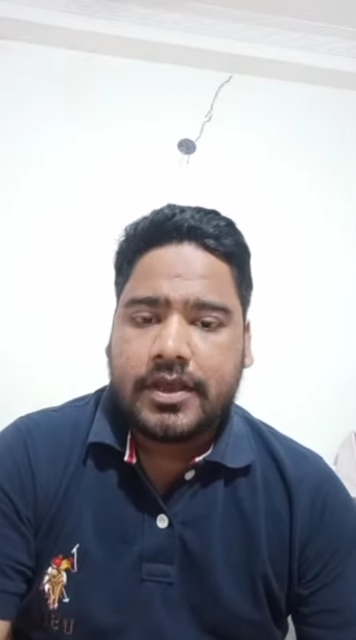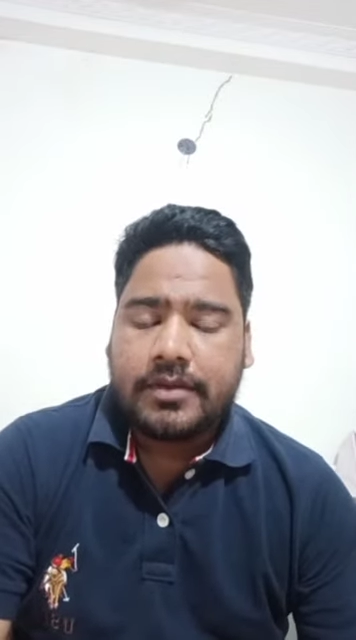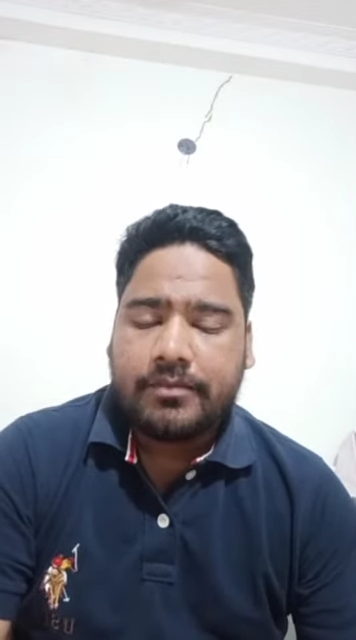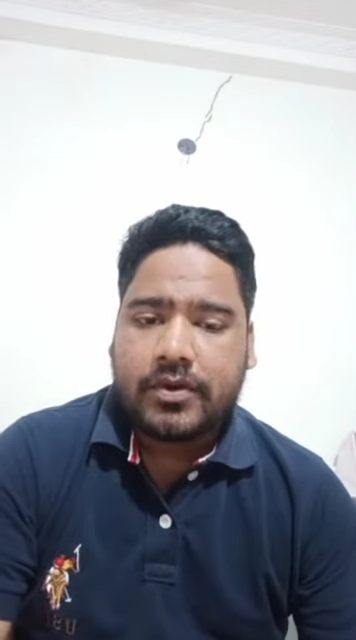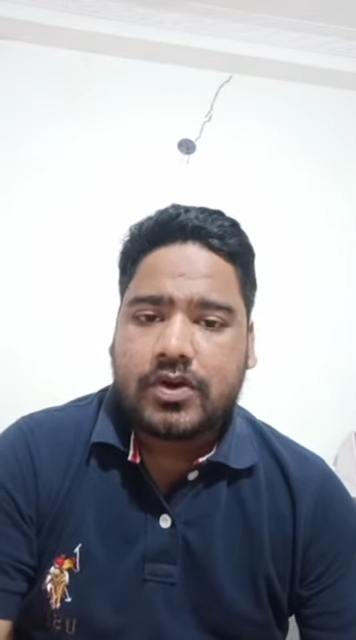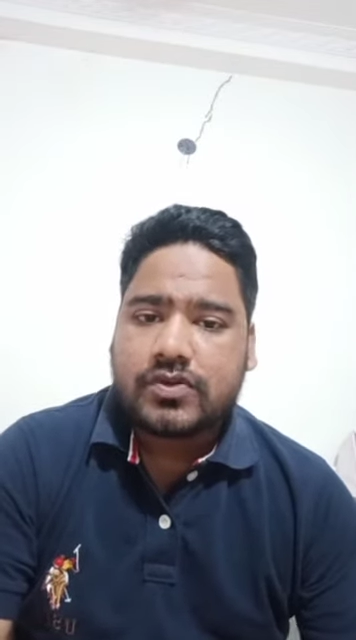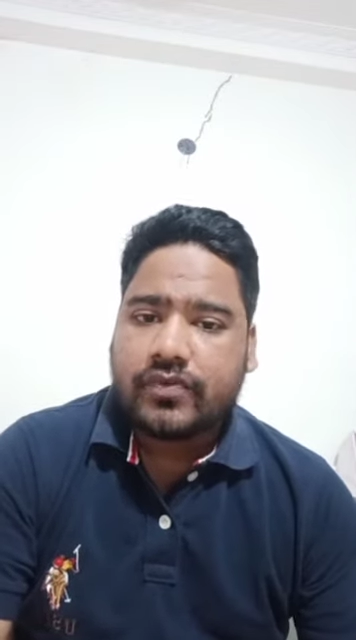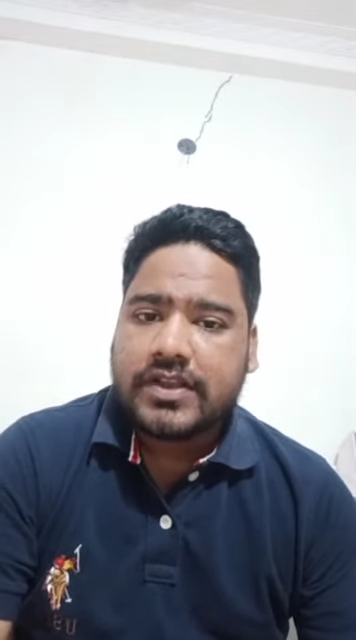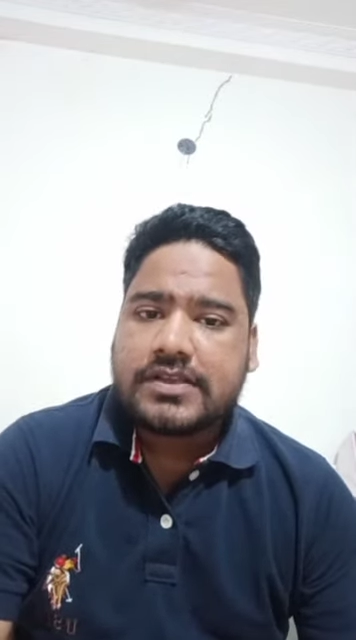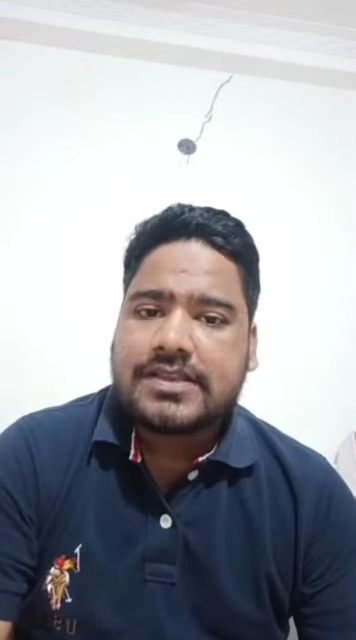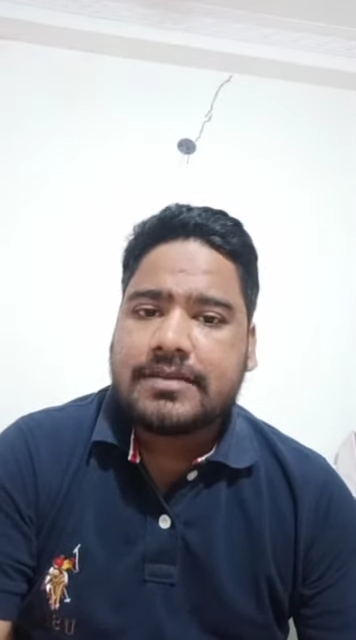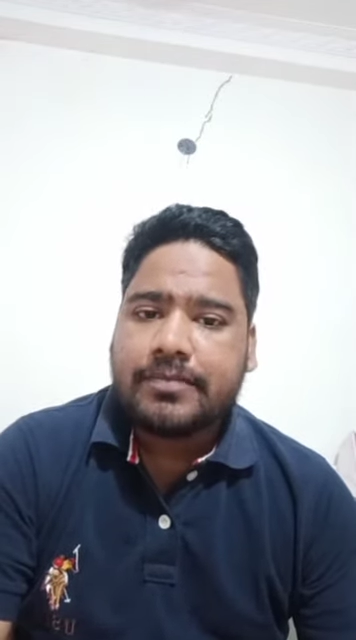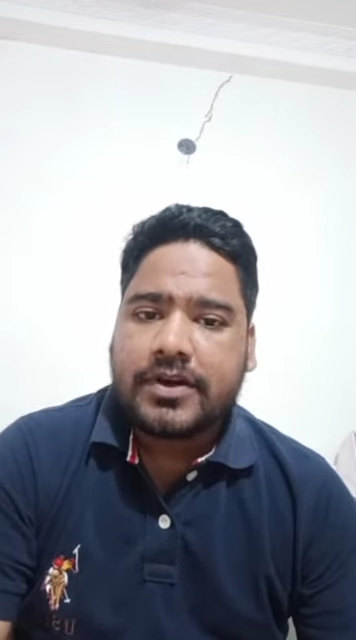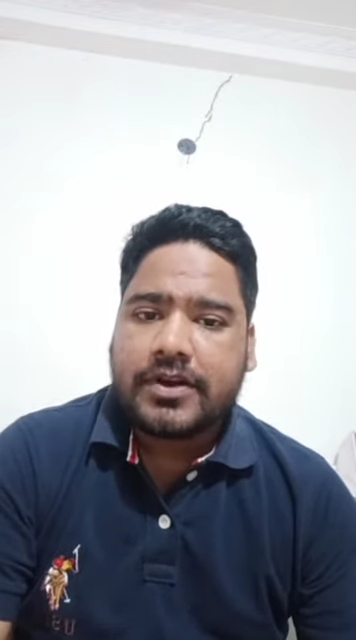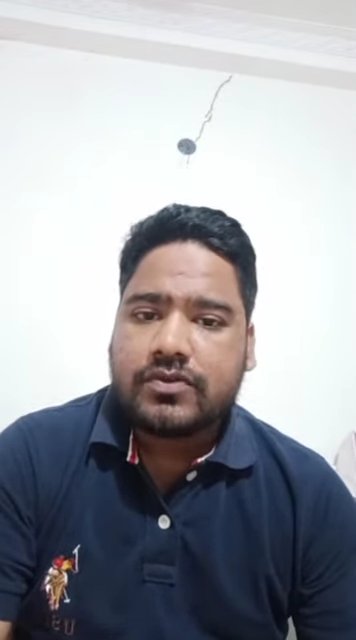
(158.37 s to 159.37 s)
because once
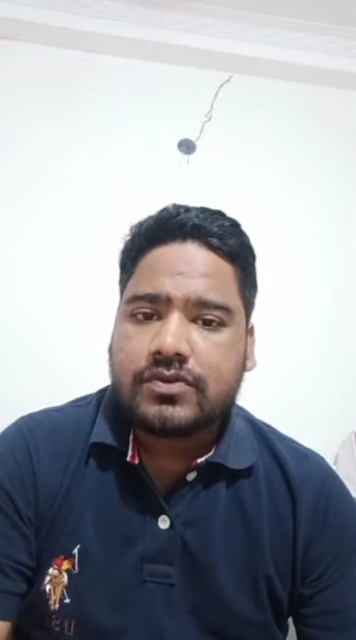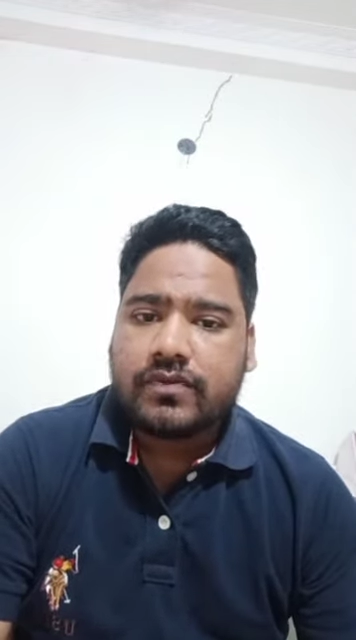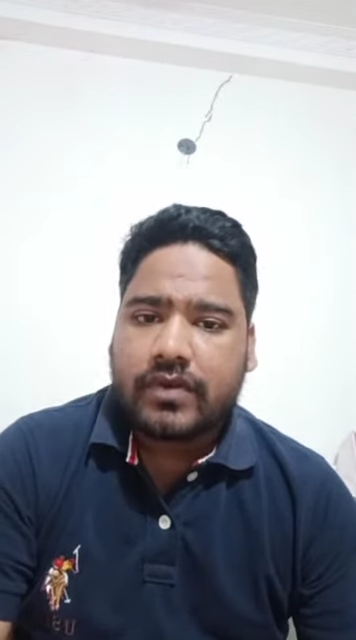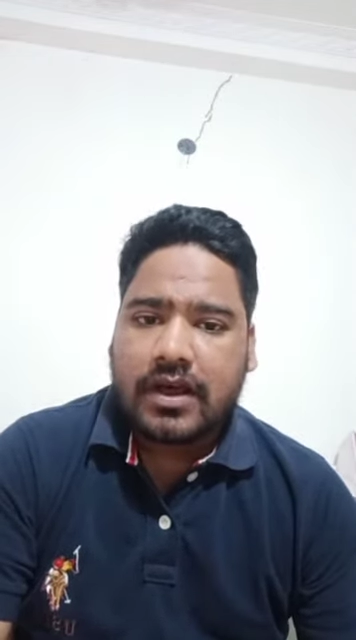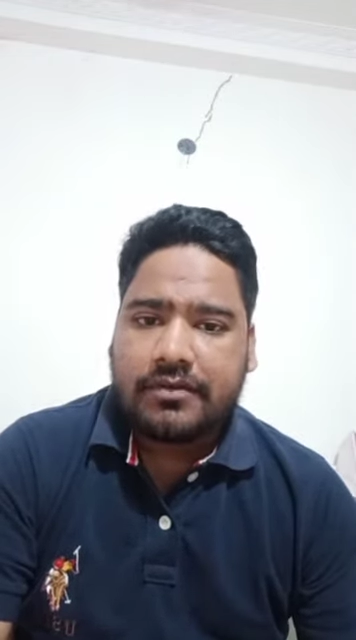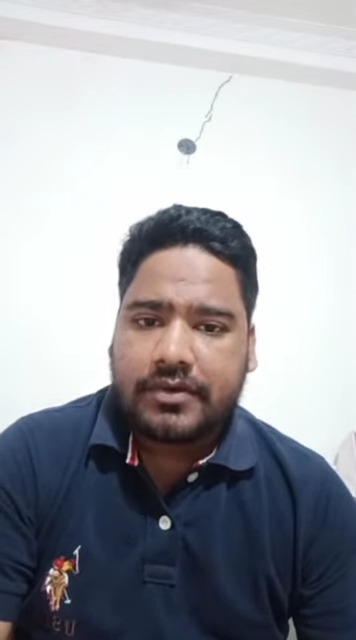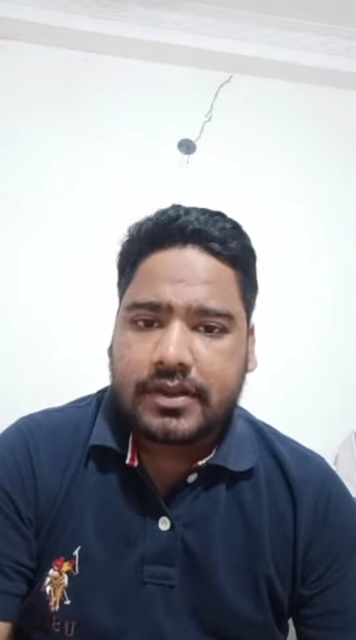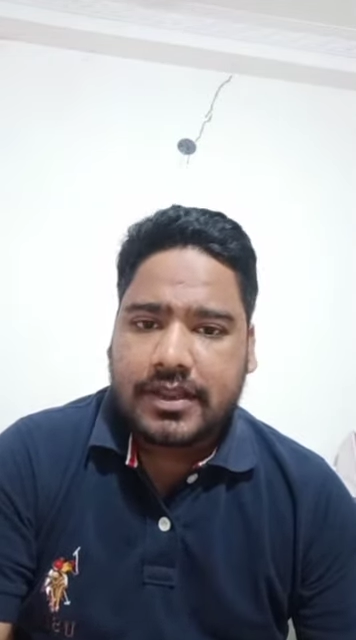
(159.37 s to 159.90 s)
they produce flower,